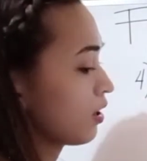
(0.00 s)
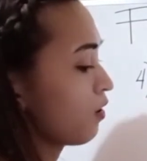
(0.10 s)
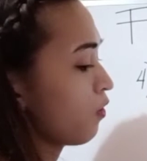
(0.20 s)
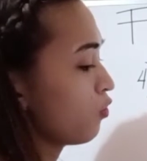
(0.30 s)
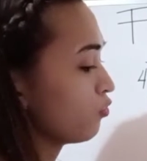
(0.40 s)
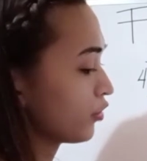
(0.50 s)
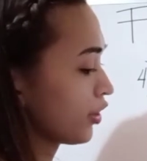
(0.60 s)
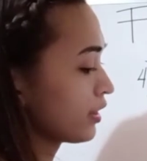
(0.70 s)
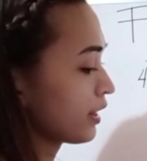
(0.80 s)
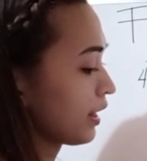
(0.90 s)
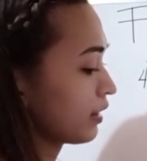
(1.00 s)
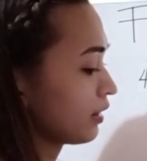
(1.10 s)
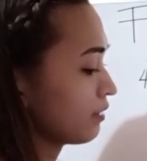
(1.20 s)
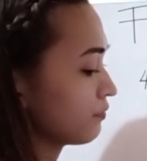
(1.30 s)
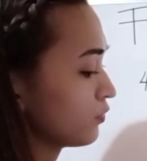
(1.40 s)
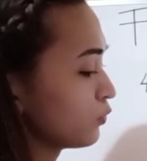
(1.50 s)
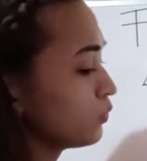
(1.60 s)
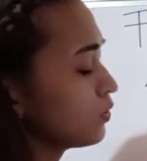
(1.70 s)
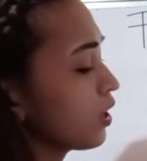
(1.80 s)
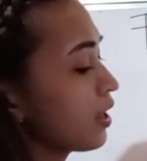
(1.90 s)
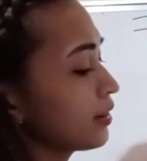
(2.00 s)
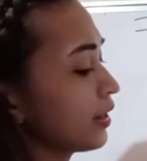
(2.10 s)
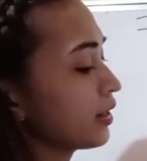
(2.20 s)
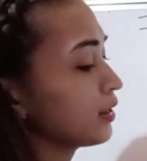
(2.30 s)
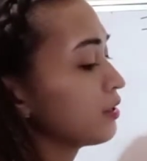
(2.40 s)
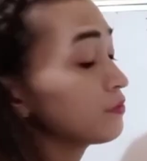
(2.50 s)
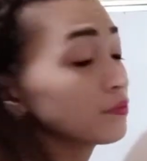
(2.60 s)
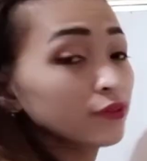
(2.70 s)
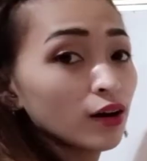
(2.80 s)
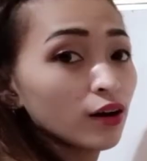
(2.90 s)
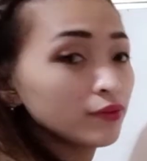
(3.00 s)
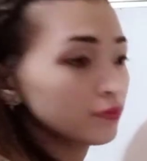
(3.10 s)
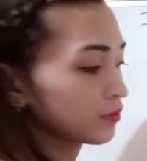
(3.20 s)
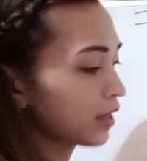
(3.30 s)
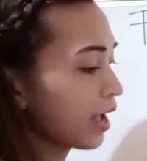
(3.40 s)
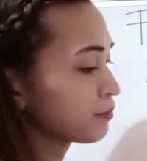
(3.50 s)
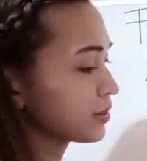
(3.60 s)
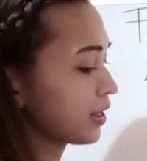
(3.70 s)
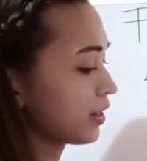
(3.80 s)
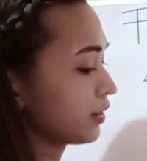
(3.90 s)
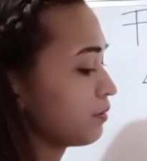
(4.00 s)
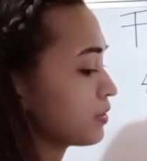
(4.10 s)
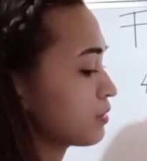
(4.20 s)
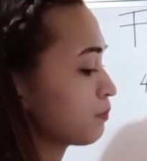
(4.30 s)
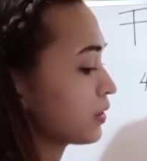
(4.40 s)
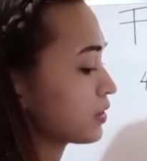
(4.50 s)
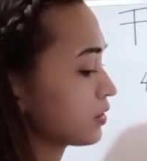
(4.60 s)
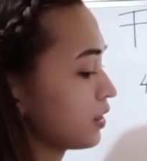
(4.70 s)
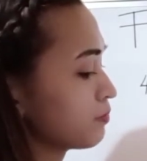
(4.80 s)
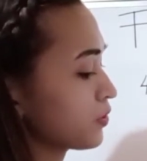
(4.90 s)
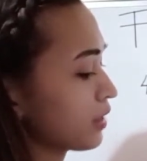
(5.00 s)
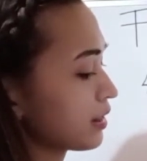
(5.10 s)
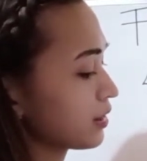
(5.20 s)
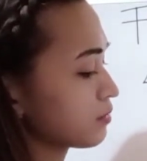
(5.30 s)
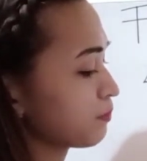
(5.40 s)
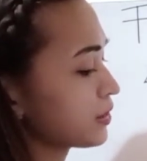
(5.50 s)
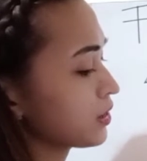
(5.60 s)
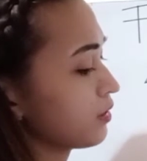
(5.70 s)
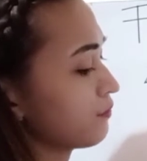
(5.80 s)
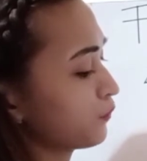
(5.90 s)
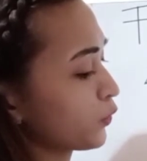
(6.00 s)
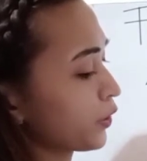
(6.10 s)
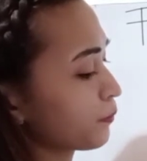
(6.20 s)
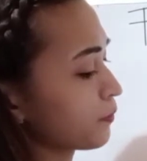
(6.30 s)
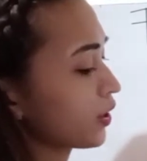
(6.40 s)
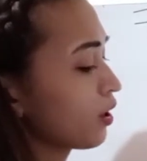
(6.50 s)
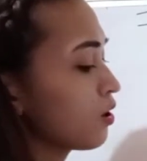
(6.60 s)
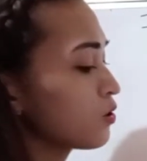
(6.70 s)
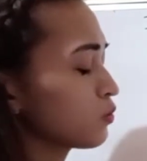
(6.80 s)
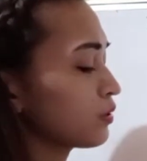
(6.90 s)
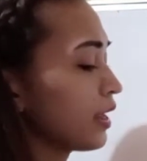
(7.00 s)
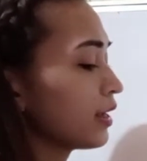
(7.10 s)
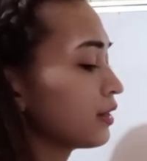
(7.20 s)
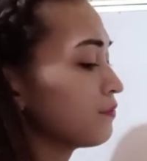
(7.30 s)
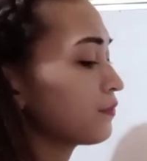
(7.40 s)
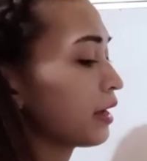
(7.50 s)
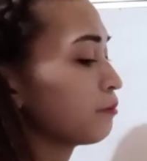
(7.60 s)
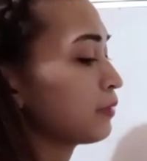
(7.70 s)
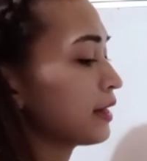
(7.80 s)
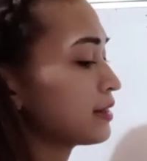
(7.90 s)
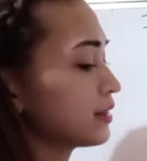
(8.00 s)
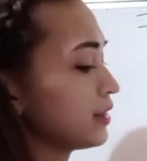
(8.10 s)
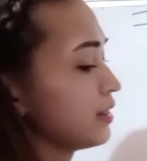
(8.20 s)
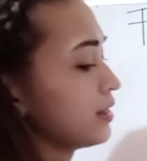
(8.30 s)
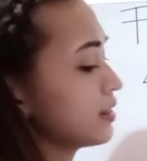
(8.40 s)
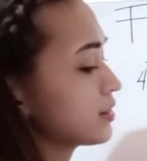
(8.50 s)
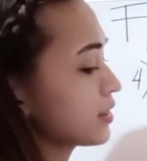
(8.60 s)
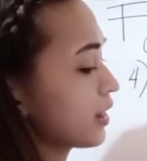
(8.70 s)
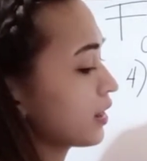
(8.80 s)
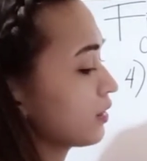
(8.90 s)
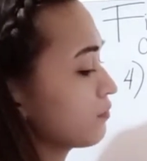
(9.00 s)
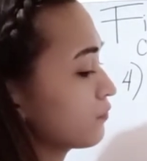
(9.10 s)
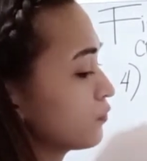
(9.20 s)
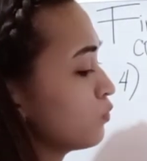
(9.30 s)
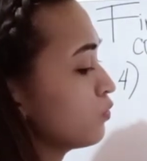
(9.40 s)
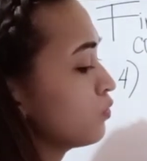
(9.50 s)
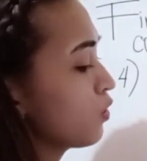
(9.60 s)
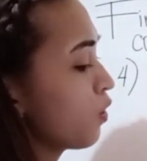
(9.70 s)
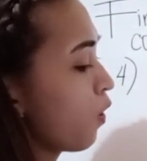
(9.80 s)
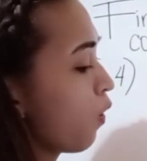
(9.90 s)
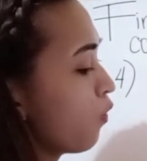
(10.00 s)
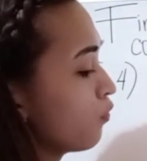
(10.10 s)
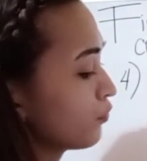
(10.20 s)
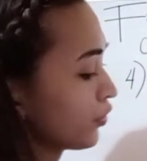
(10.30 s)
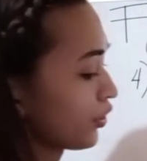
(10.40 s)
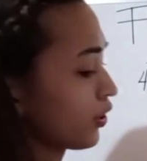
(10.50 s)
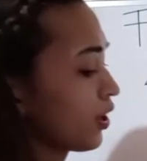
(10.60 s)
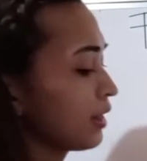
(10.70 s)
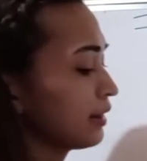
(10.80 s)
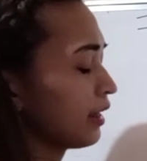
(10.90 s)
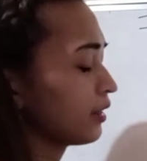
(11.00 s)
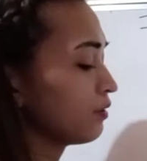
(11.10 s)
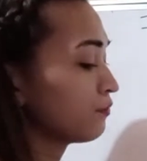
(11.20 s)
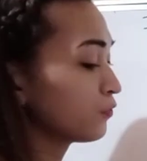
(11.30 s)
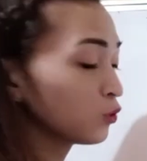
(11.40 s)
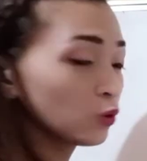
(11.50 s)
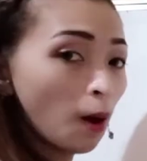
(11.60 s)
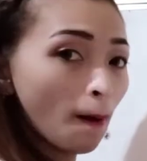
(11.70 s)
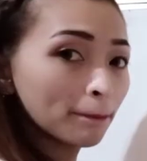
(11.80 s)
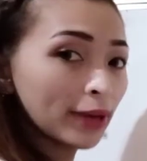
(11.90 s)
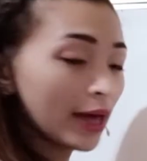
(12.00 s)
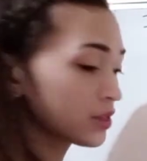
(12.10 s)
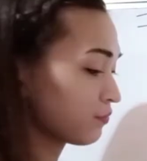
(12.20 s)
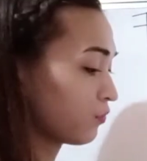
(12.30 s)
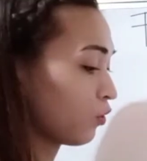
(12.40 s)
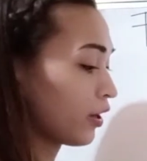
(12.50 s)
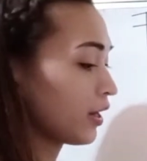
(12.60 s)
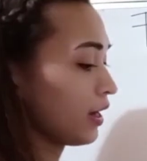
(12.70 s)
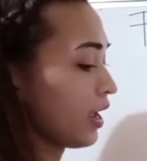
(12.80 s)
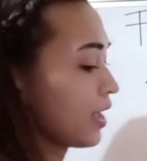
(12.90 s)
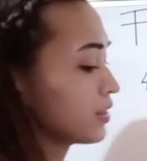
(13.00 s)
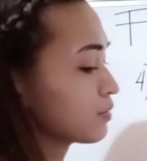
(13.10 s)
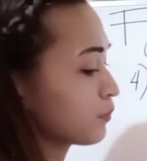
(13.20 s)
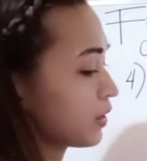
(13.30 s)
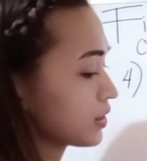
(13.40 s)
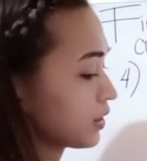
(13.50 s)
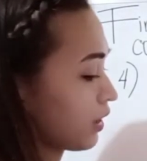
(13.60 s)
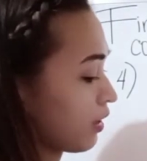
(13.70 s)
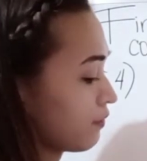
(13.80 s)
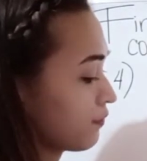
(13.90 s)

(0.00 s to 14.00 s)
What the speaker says: over negative 2. Negative times negative is positive, so that is positive 4. So negative 5 plus 3 is negative 2 over negative 2 plus 4 is positive